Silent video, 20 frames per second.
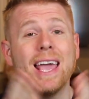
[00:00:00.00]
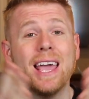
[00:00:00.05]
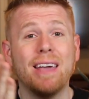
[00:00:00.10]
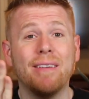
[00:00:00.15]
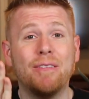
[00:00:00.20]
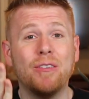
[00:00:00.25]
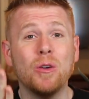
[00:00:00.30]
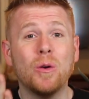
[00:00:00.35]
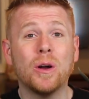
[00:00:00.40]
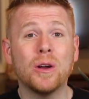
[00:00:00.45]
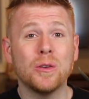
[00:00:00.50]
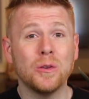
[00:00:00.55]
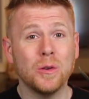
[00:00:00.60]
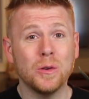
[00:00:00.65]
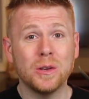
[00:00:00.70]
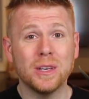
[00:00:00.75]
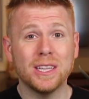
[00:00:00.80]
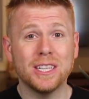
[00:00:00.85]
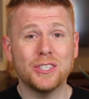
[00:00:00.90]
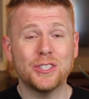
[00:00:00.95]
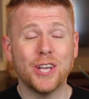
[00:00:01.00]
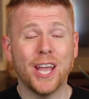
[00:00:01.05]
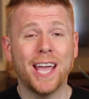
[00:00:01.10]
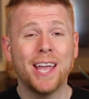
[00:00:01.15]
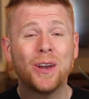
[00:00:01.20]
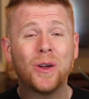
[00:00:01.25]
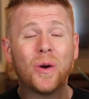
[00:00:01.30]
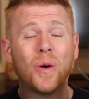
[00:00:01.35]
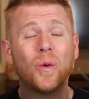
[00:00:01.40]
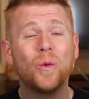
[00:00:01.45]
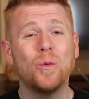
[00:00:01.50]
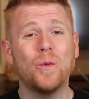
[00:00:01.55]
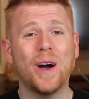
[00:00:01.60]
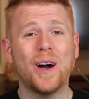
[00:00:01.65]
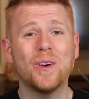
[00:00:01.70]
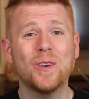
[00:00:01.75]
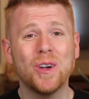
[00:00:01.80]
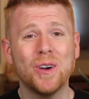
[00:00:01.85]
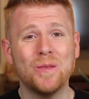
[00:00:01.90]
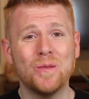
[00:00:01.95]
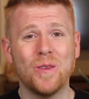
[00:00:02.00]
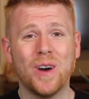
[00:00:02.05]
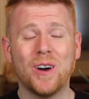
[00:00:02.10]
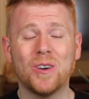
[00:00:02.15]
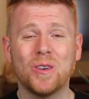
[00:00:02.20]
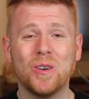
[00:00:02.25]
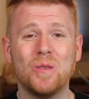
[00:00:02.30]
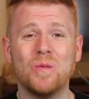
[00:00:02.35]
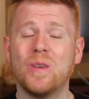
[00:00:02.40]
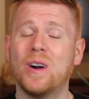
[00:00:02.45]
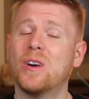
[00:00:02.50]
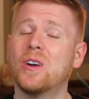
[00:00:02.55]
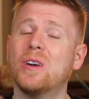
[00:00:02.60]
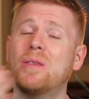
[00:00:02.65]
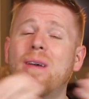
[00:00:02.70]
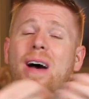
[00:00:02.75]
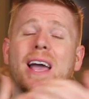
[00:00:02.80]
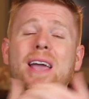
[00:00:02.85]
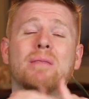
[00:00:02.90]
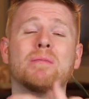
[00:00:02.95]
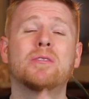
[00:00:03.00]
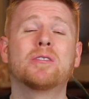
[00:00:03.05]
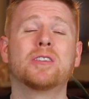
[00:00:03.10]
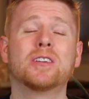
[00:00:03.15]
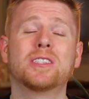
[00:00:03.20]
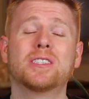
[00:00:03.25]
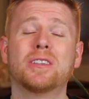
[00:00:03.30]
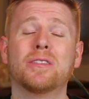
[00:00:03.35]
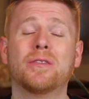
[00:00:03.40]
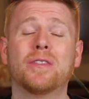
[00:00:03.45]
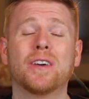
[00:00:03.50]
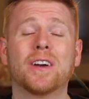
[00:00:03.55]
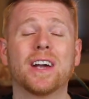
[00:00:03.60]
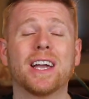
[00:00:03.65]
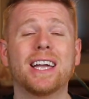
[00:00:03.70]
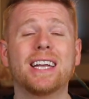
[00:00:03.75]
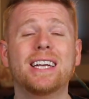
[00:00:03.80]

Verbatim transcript: If you are new to the channel, welcome, welcome, welcome. I am Christopher.